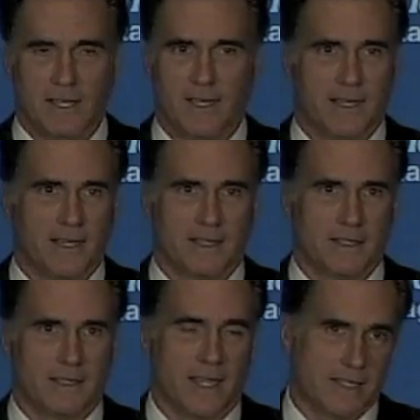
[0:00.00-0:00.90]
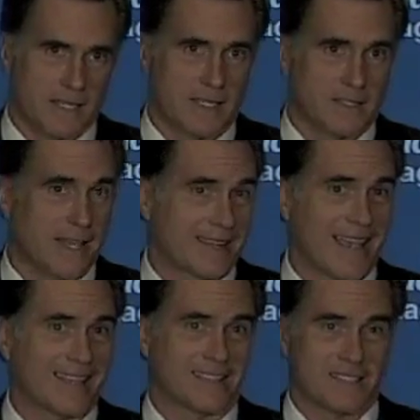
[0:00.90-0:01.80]
And I indicated that
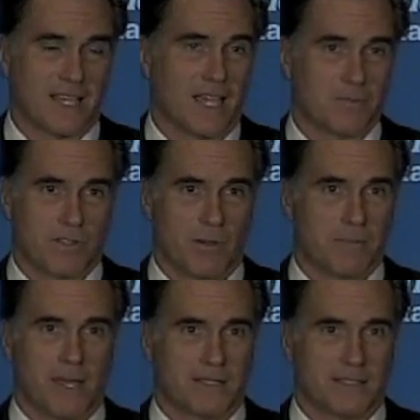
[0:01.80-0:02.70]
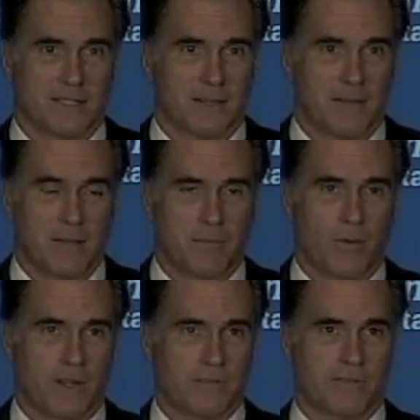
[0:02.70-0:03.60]
at the time. So I'm not, I'm not
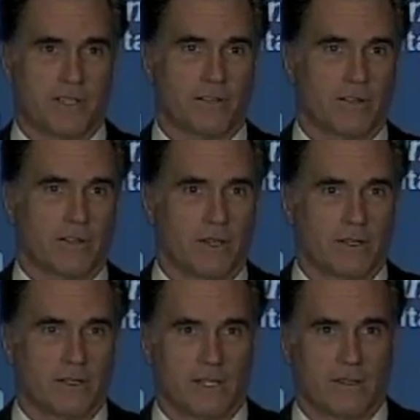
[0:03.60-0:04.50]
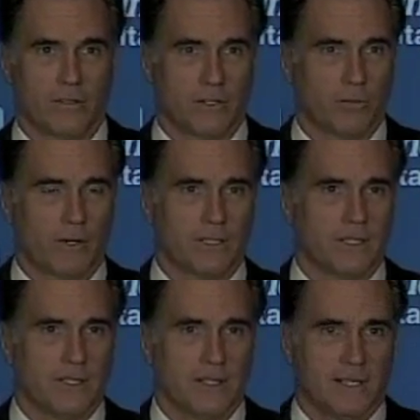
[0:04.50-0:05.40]
pointing the finger at, at only one
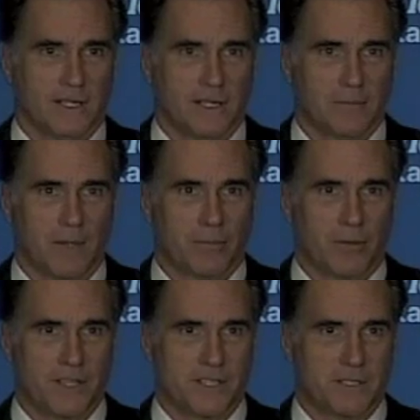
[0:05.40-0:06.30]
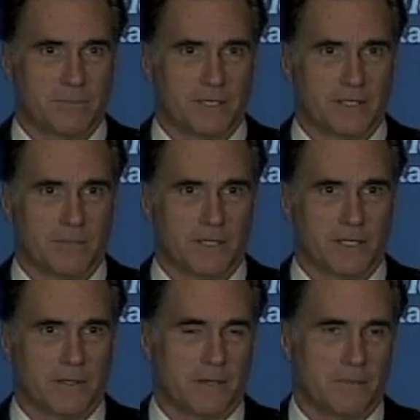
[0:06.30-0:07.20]
president, but, but
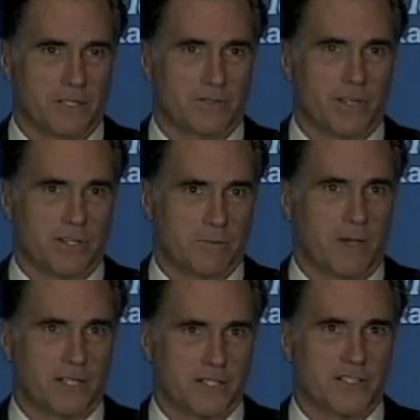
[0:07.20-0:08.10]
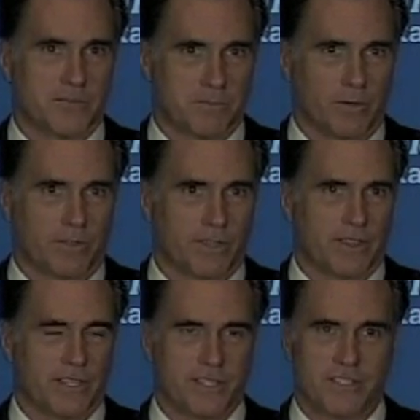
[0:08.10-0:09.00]
at the administration policies of both.
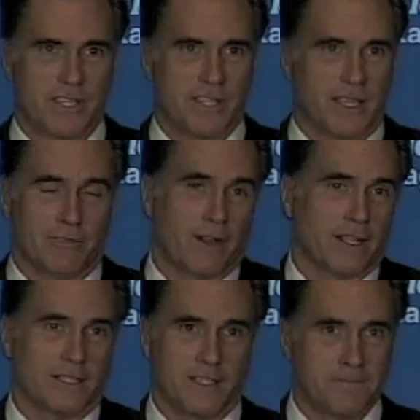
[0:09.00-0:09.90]
This is, and frankly,